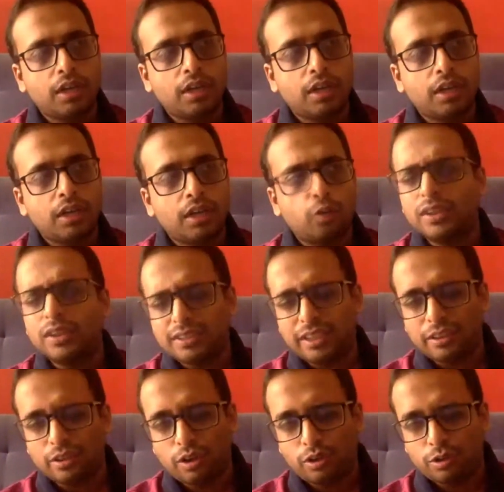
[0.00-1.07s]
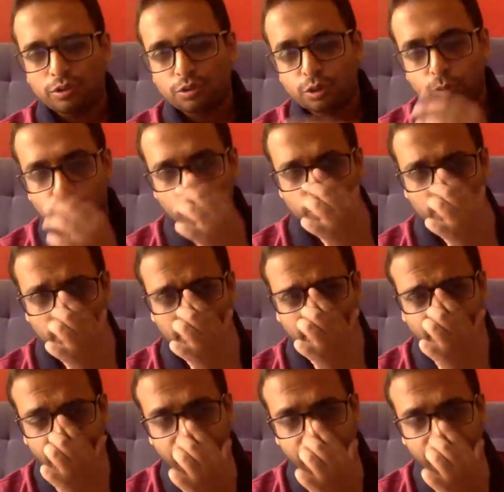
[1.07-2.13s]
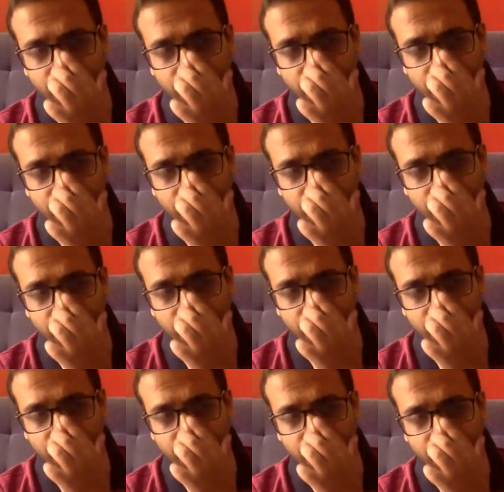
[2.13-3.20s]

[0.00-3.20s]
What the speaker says: once had gone to Sopore. So,